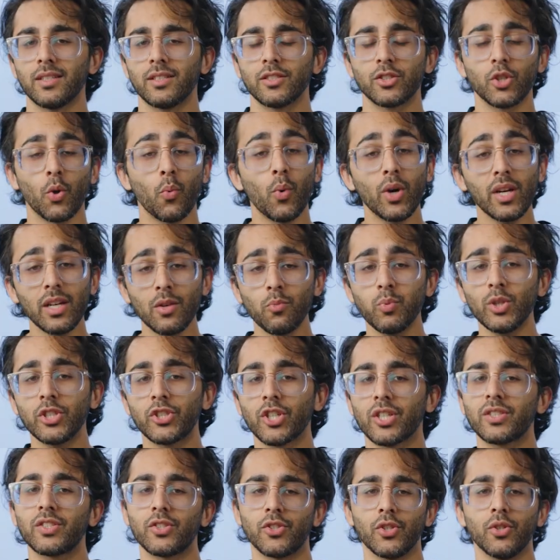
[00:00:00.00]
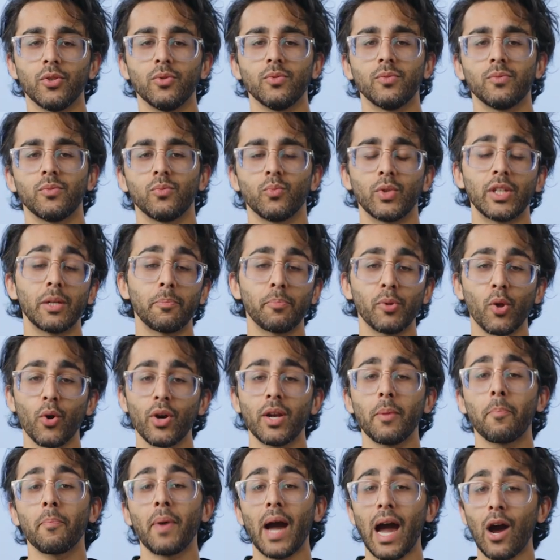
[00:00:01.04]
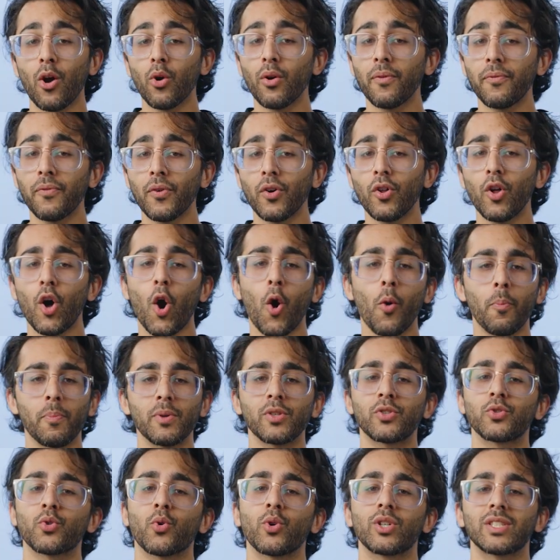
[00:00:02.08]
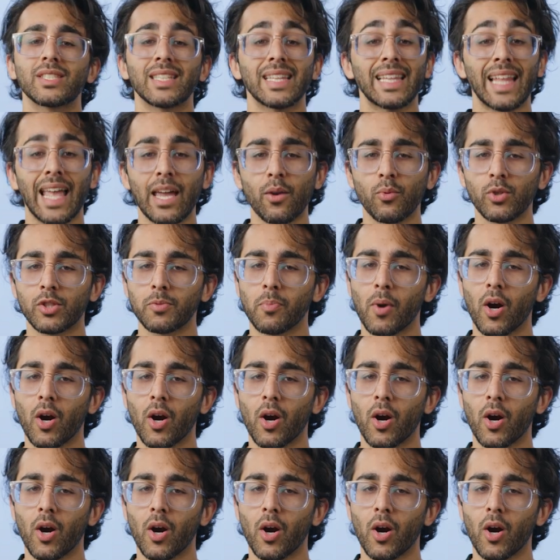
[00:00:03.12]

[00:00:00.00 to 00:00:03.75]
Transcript: So what did we just do? We deployed a powerful open source language